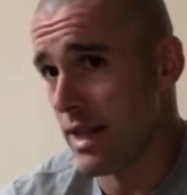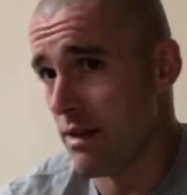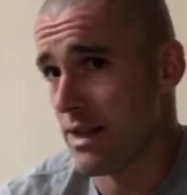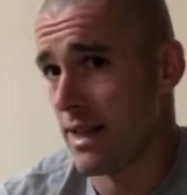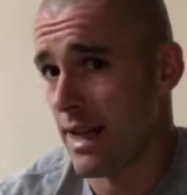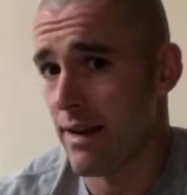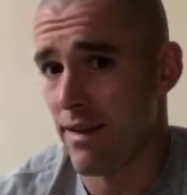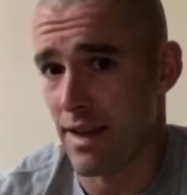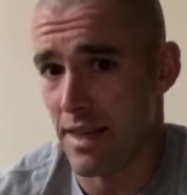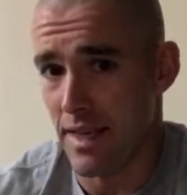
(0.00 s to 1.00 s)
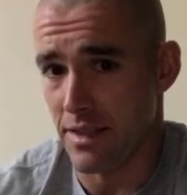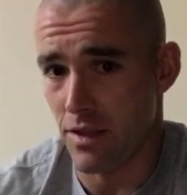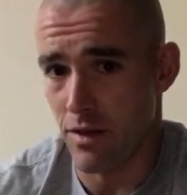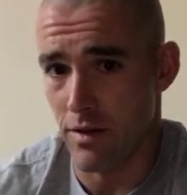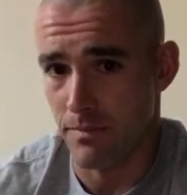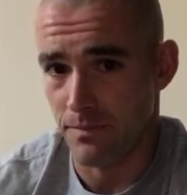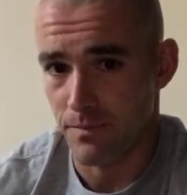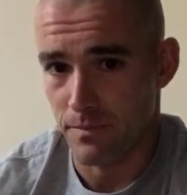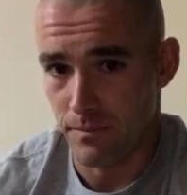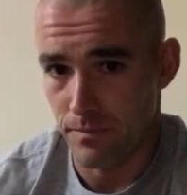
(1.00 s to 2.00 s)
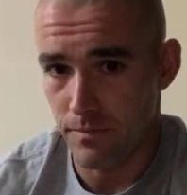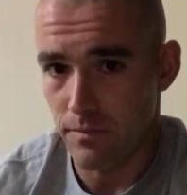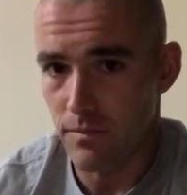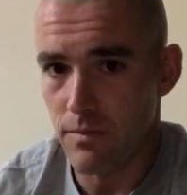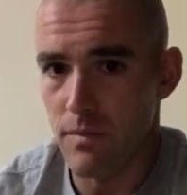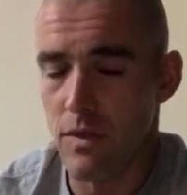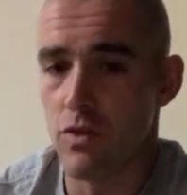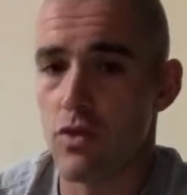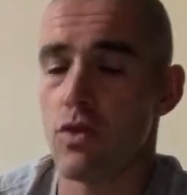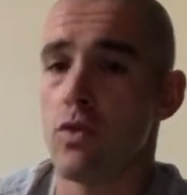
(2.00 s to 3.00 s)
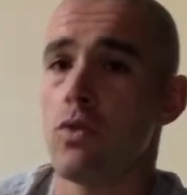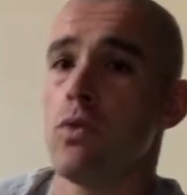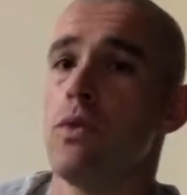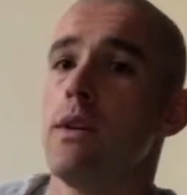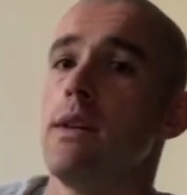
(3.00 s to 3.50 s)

That was kind of, kind of like a kickstart to